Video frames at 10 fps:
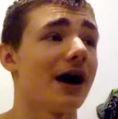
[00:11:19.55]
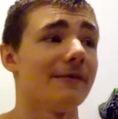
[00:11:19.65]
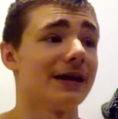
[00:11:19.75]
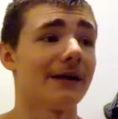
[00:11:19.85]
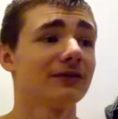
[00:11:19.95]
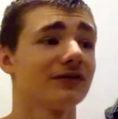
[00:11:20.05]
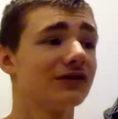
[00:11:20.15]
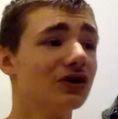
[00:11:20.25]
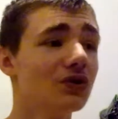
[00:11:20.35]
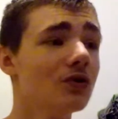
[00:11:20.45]
I mean, I'm
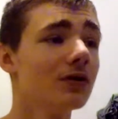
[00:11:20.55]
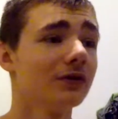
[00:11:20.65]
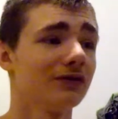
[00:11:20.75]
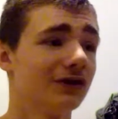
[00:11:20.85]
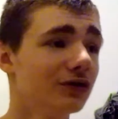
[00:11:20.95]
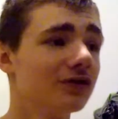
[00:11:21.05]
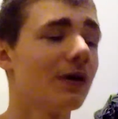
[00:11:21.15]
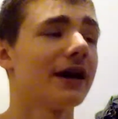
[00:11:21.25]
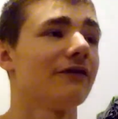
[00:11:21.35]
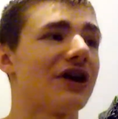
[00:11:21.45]
just too
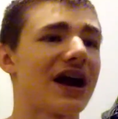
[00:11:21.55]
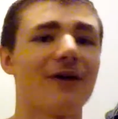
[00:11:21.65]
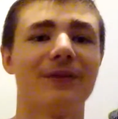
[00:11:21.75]
sweaty right now.